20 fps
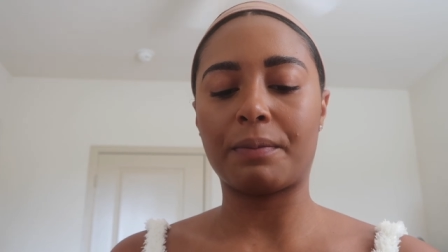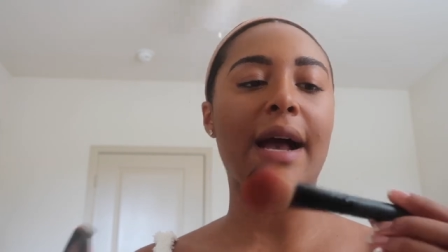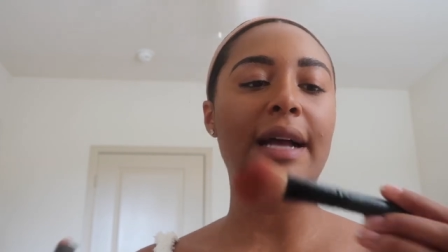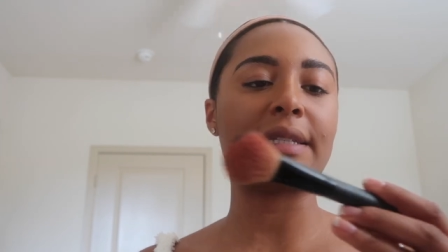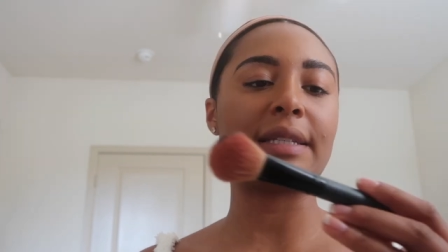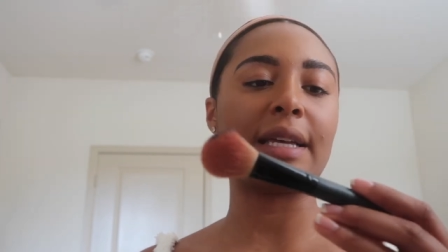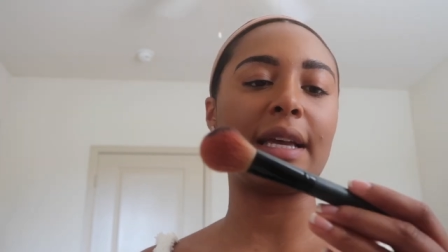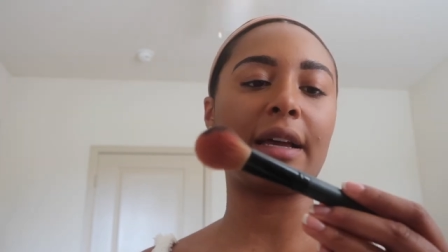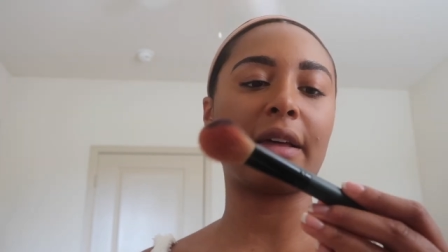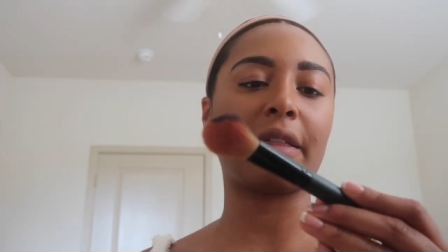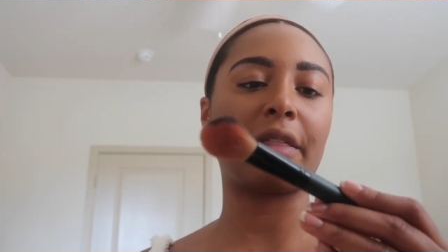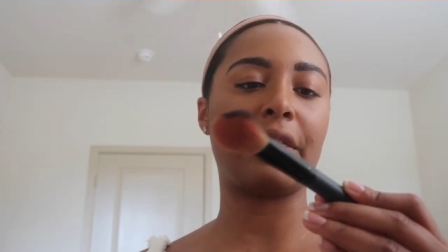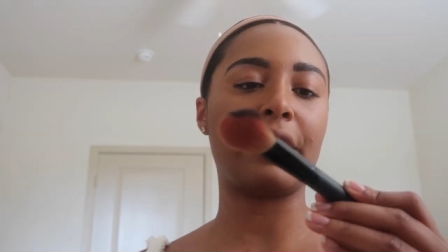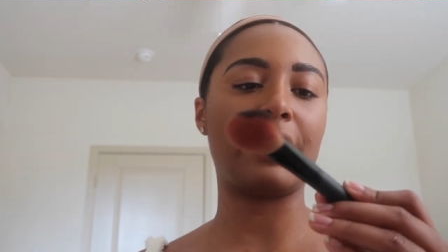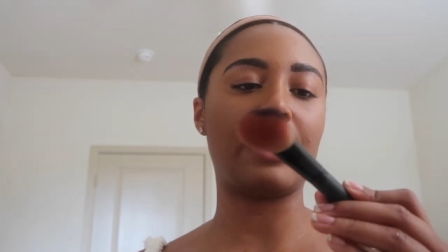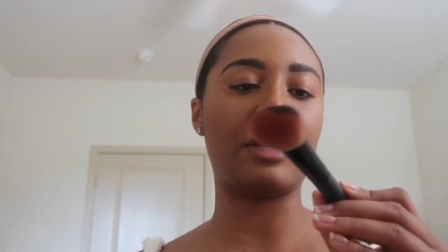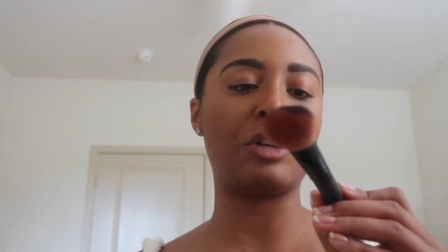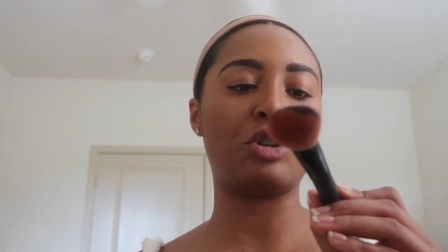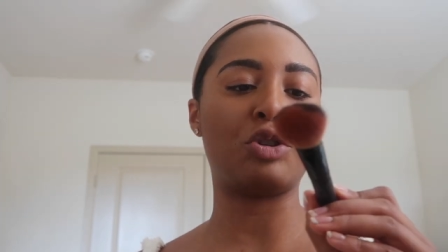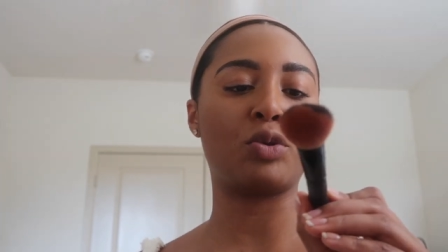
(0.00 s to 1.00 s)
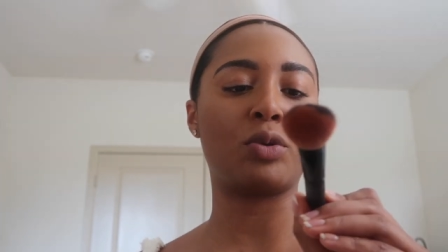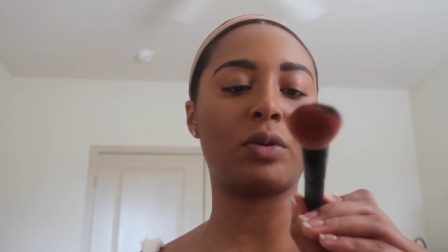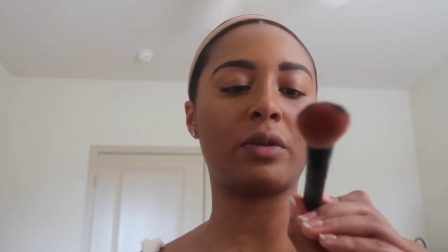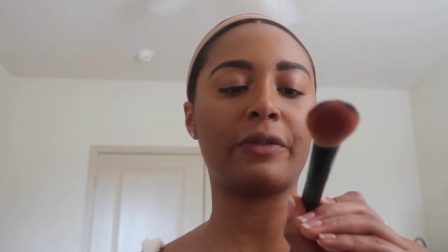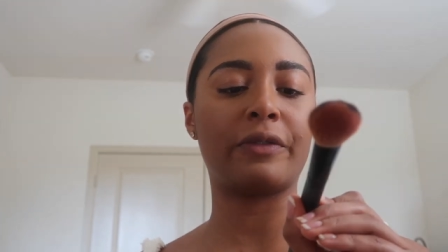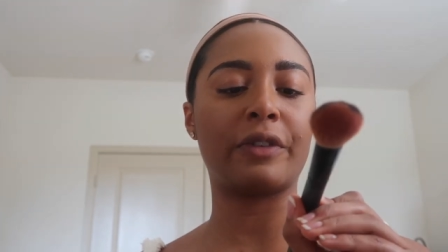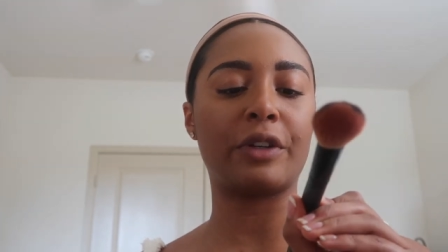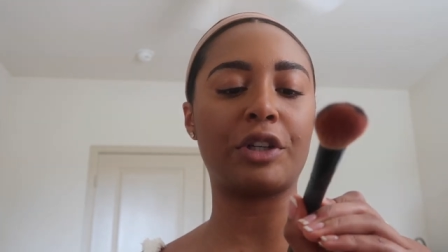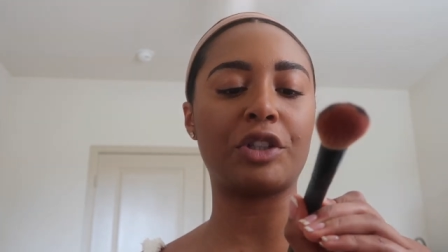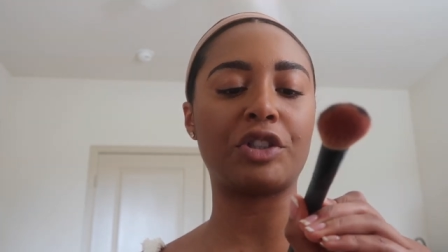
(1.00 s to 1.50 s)
I take the
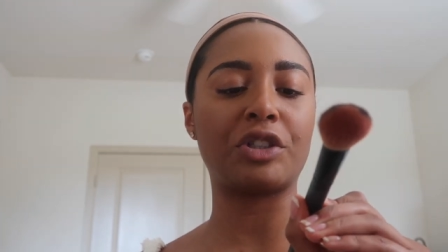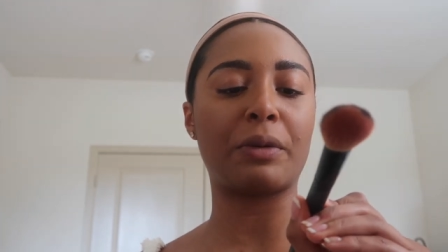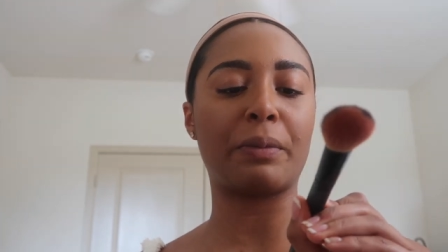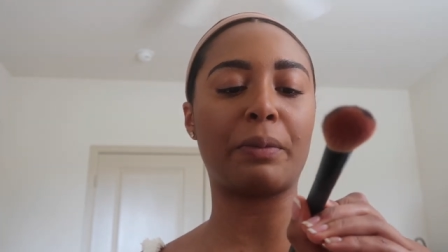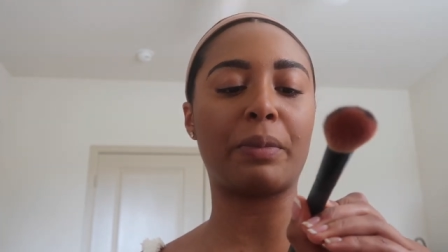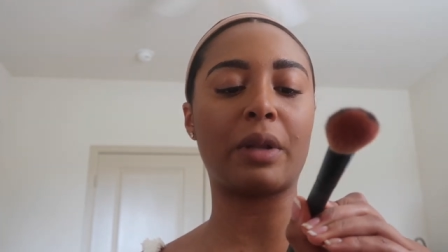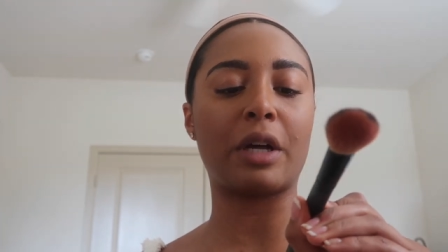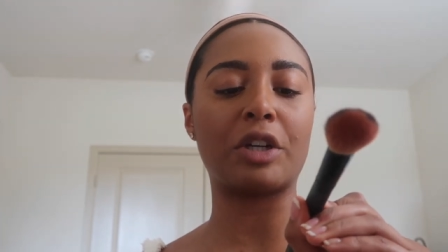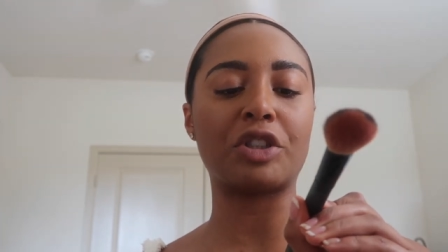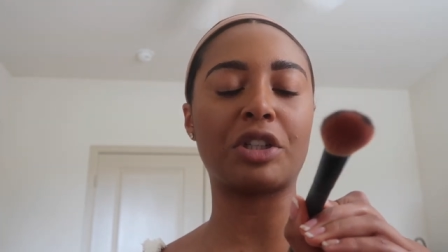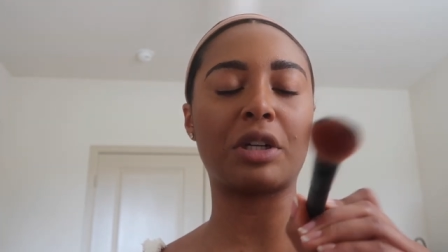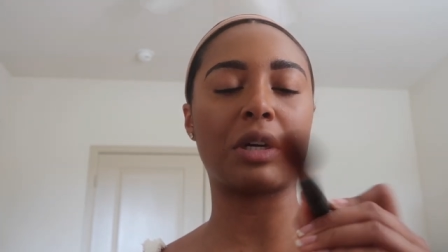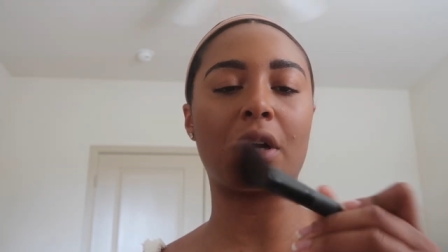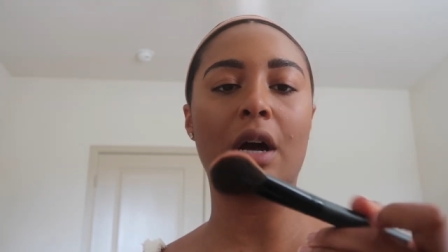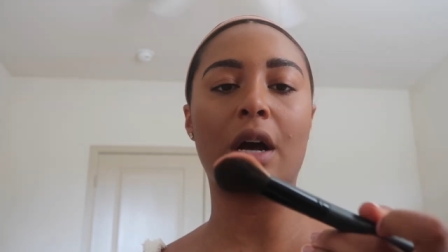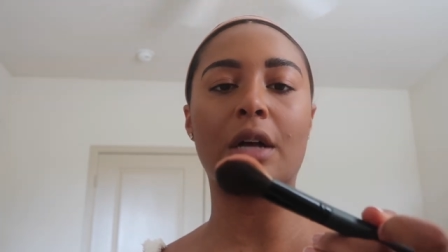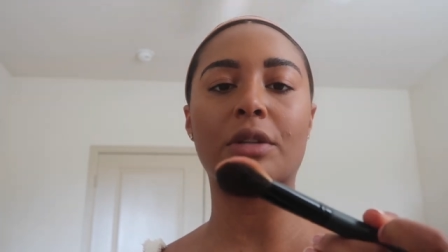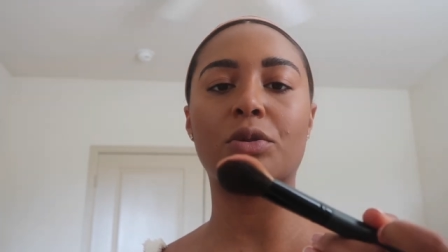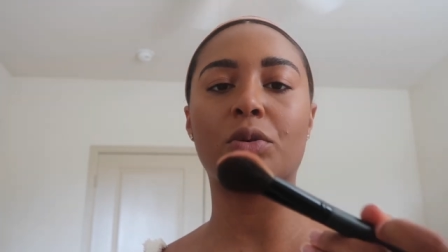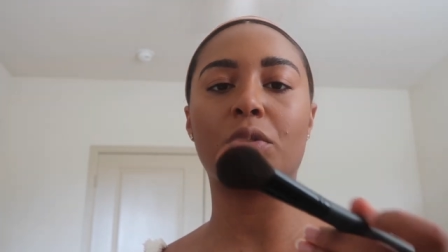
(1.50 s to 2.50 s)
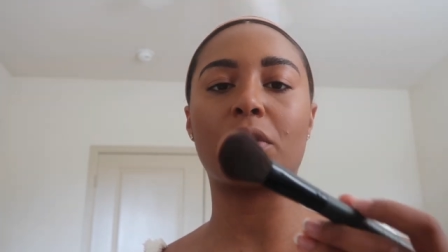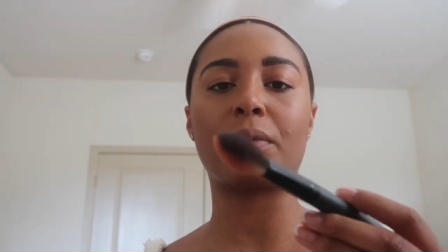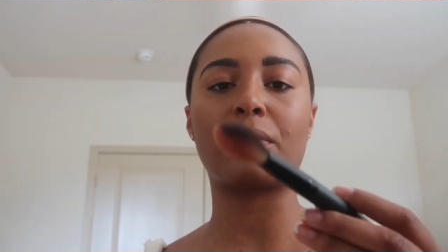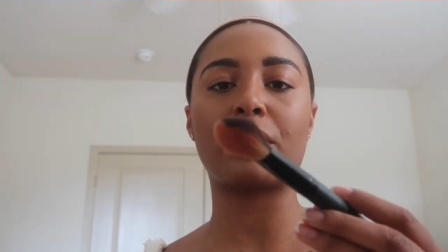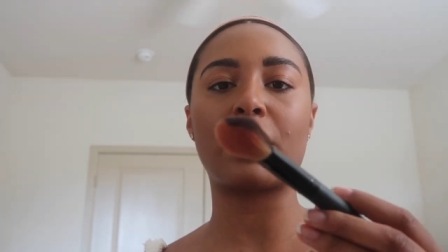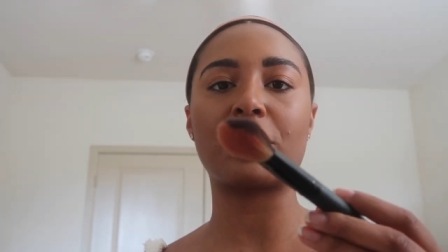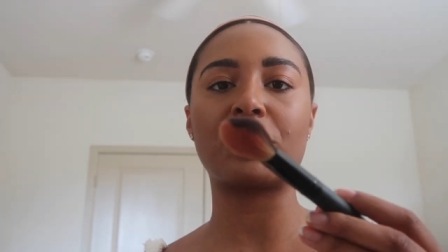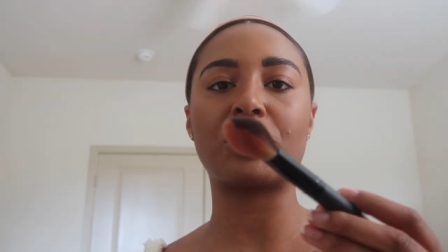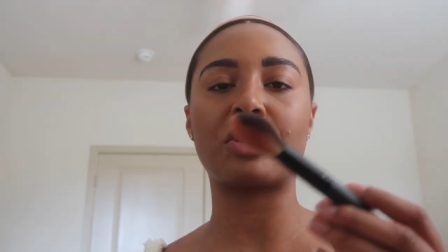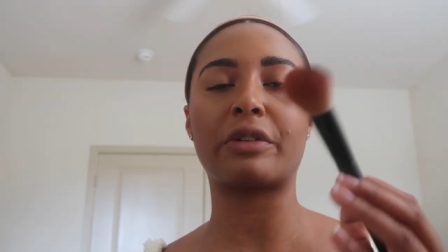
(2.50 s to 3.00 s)
dual finish blush and contour
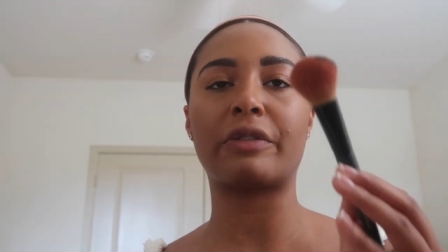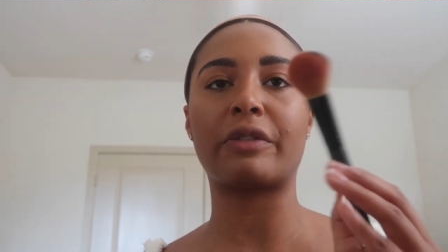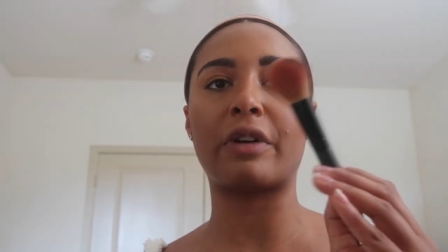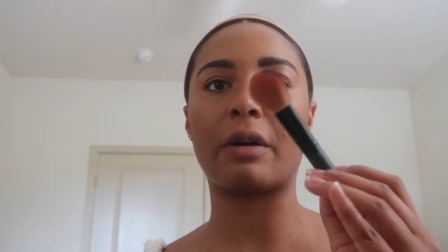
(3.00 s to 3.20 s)
brush